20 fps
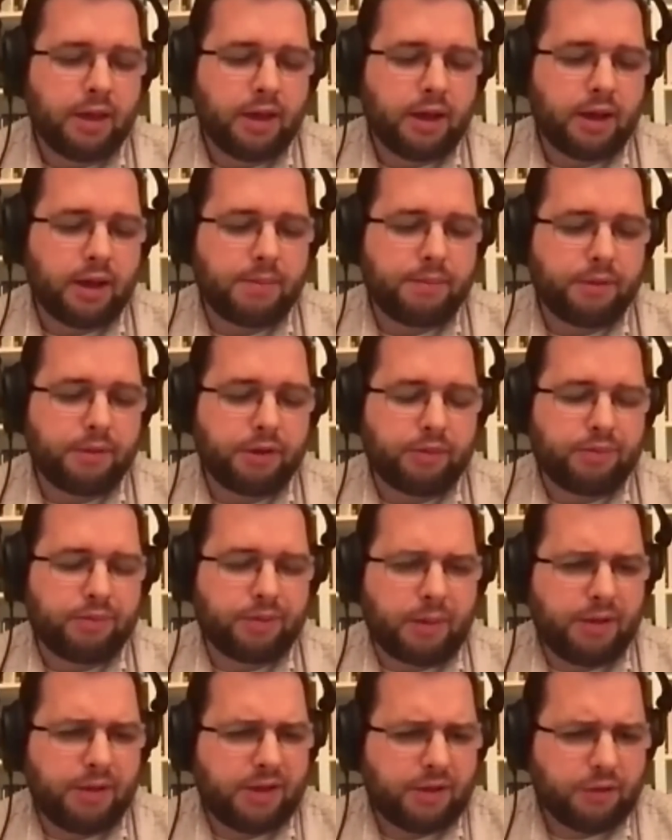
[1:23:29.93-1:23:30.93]
Um,
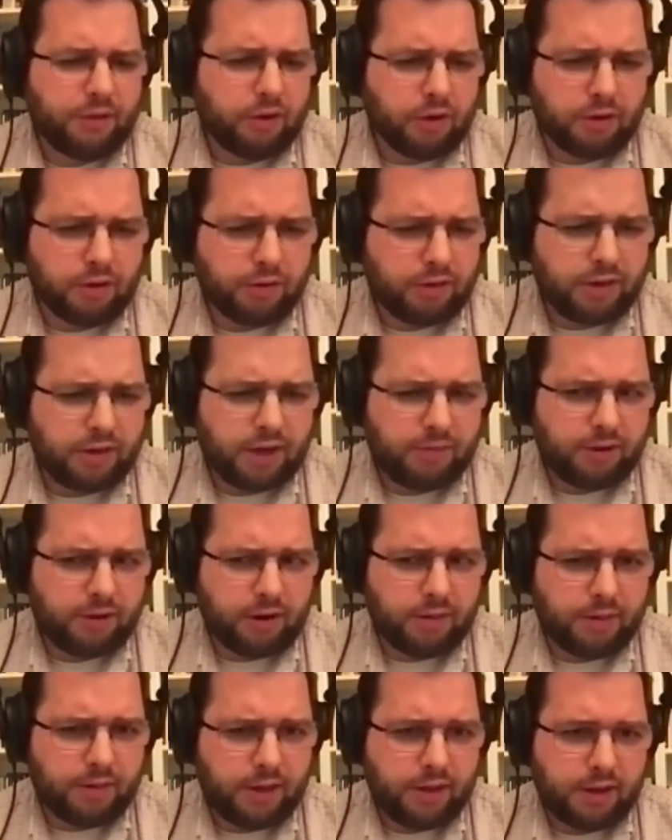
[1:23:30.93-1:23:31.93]
probably never heard the name
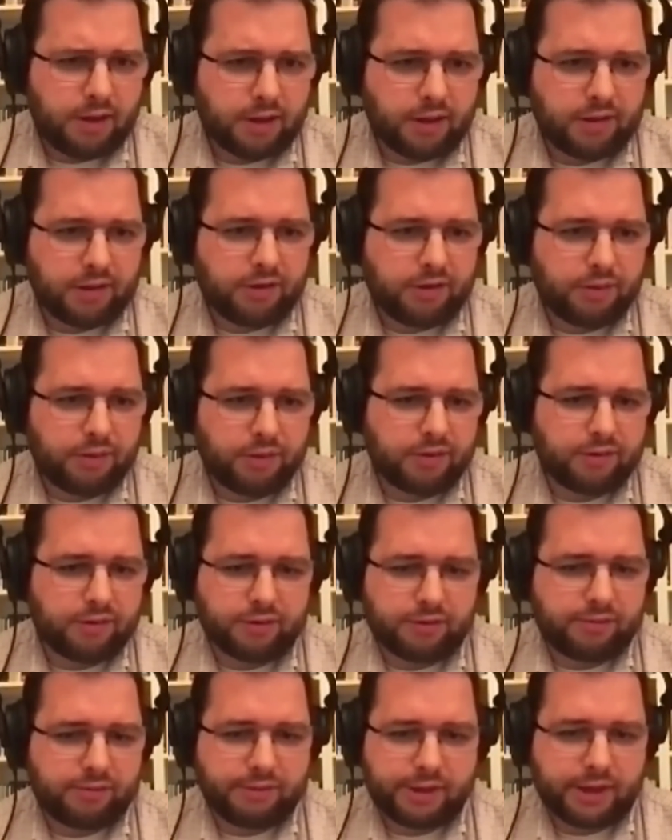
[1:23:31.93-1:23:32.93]
Darby unless it
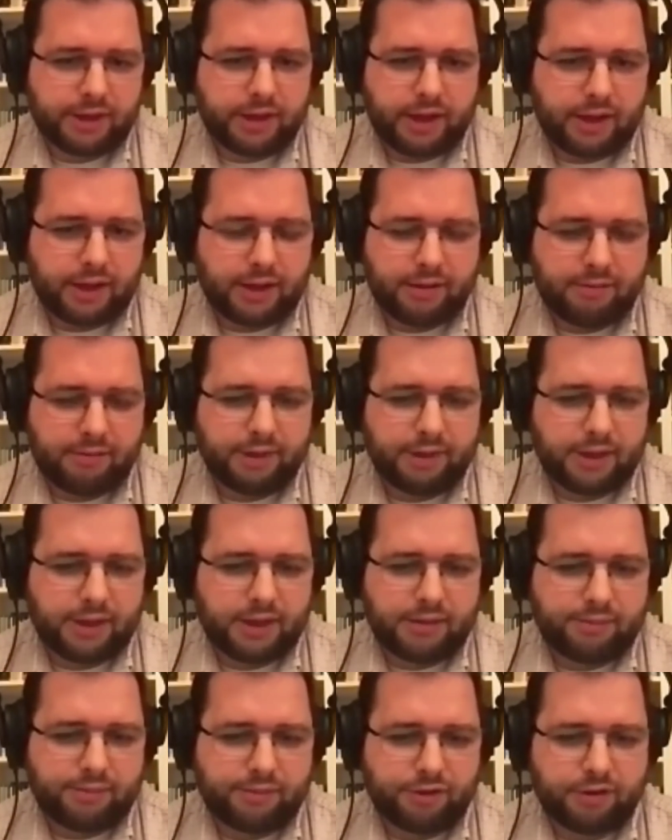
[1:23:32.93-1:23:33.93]
was a,
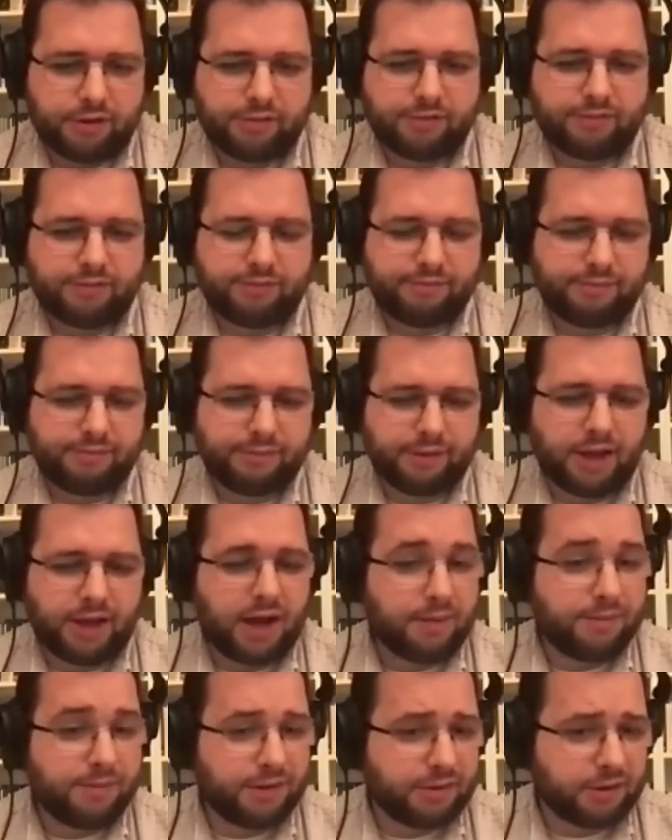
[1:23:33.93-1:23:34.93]
a, sort of
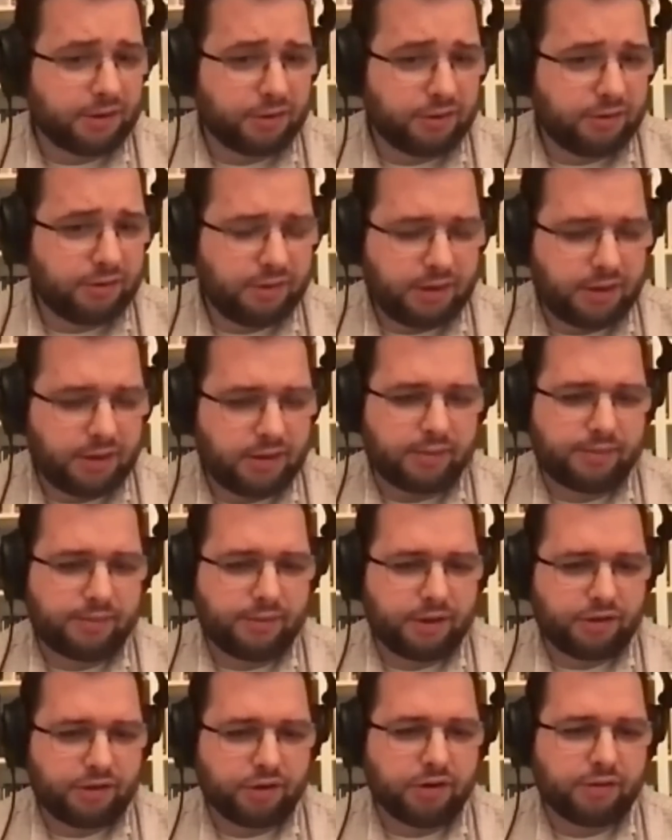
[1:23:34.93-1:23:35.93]
lobbed as a you know
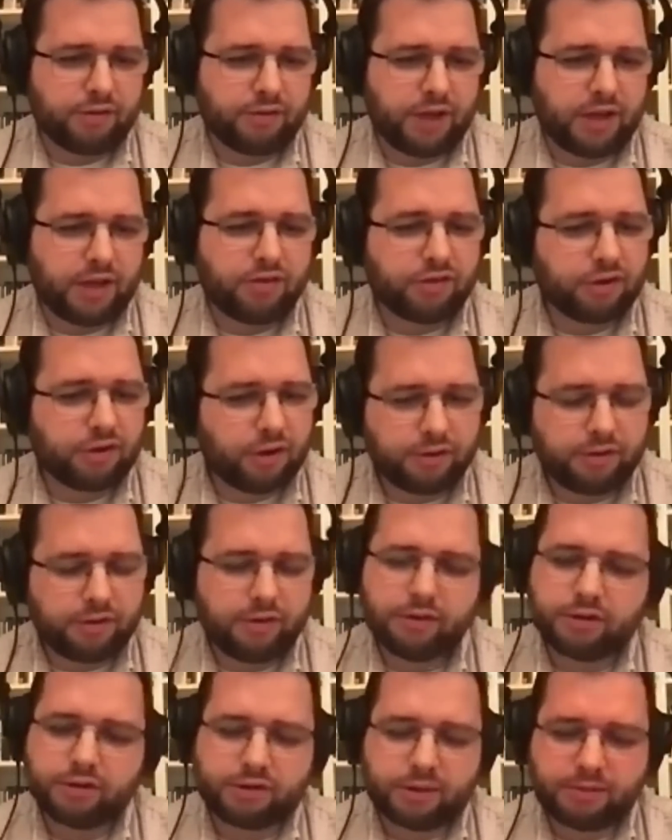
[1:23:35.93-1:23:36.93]
a sort of insult
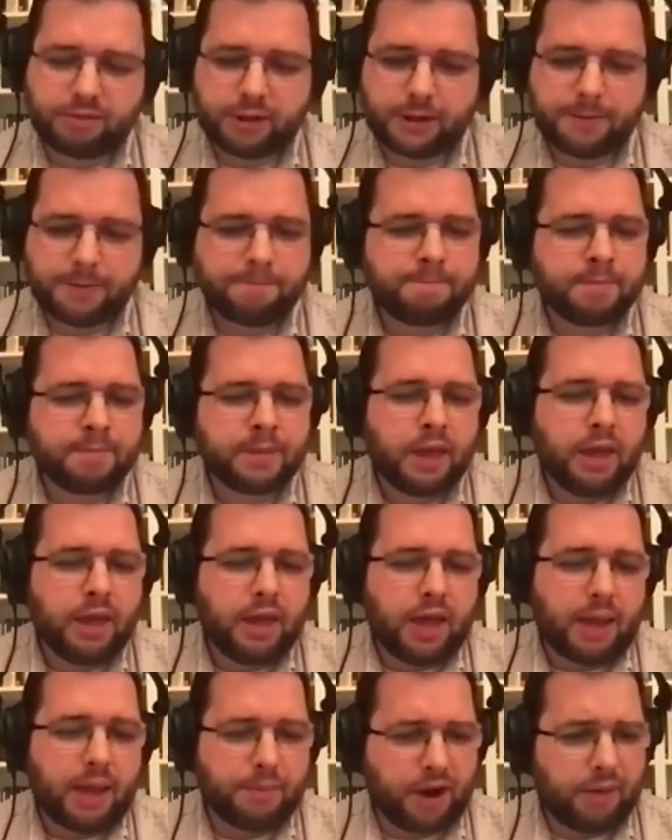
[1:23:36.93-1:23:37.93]
or mm-hmm. something,
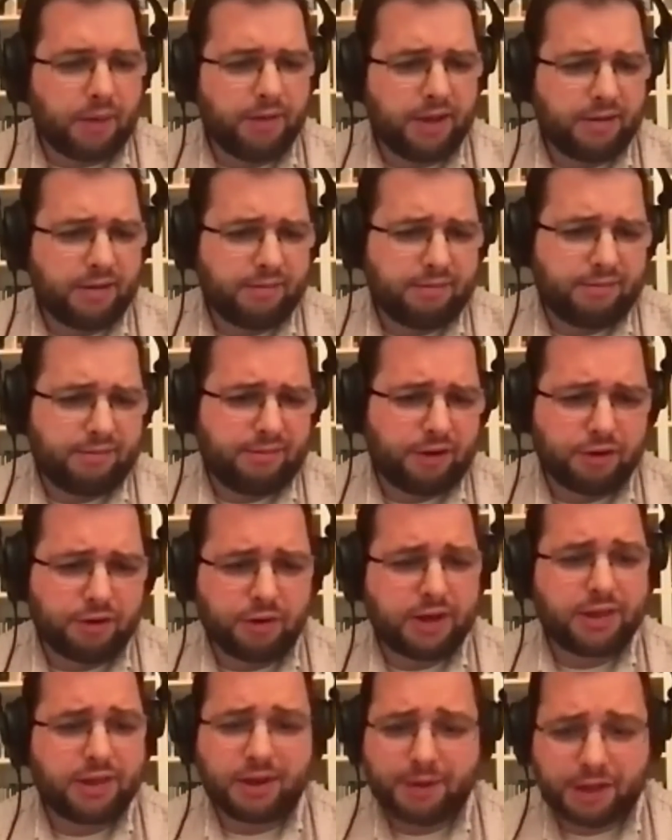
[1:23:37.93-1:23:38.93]
mm-hmm. and probably don't
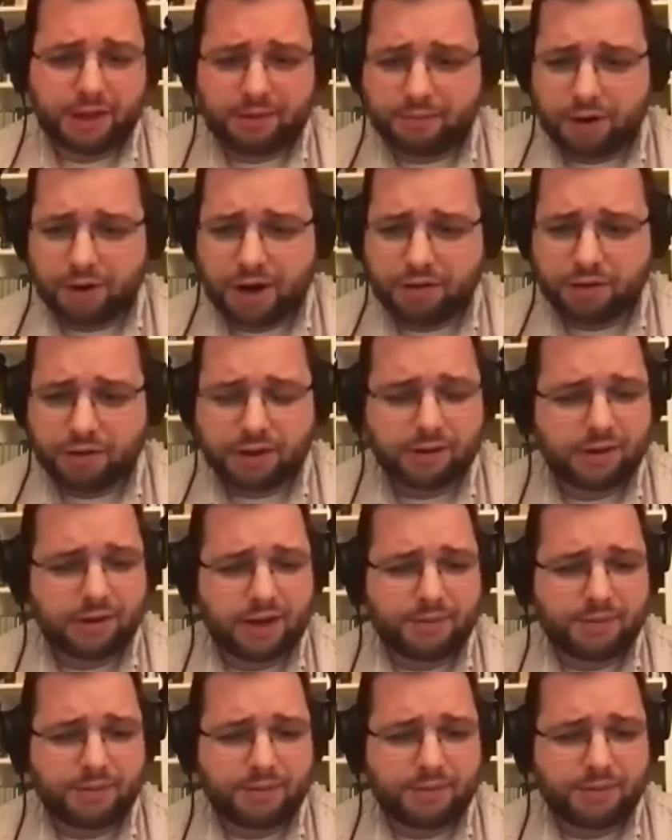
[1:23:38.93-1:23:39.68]
know anything about the Brethren.